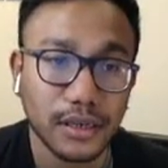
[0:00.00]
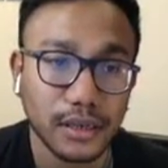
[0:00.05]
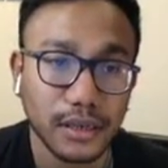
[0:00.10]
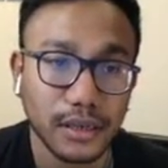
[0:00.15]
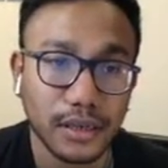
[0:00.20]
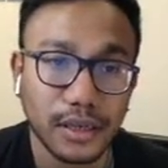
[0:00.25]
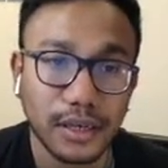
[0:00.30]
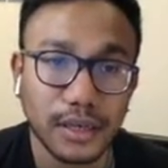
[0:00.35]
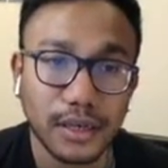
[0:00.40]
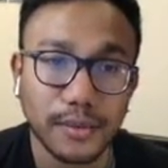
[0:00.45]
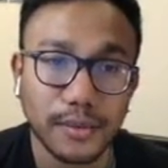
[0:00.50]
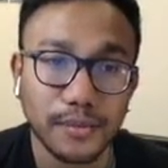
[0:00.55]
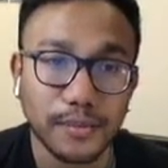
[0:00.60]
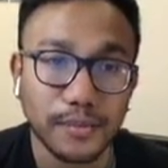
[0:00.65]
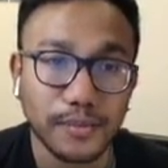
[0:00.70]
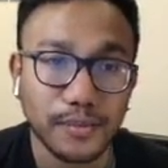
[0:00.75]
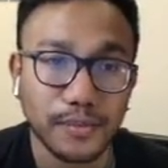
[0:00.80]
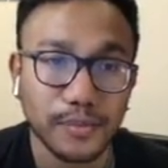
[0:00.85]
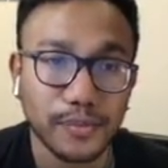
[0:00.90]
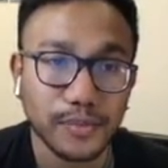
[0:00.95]

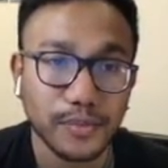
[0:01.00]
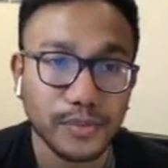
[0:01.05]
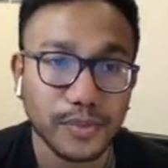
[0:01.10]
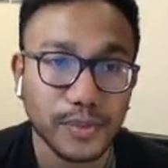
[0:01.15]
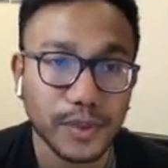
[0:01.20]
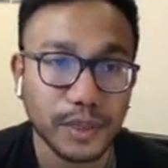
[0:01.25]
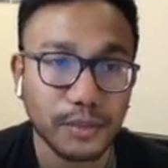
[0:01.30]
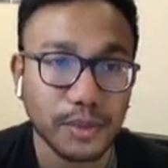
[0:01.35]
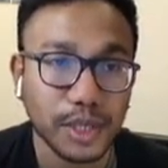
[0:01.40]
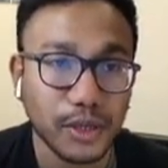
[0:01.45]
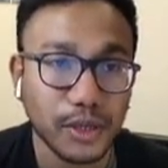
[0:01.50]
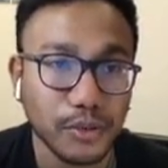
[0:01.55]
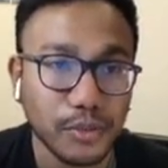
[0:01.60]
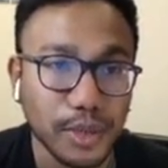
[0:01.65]
let me go back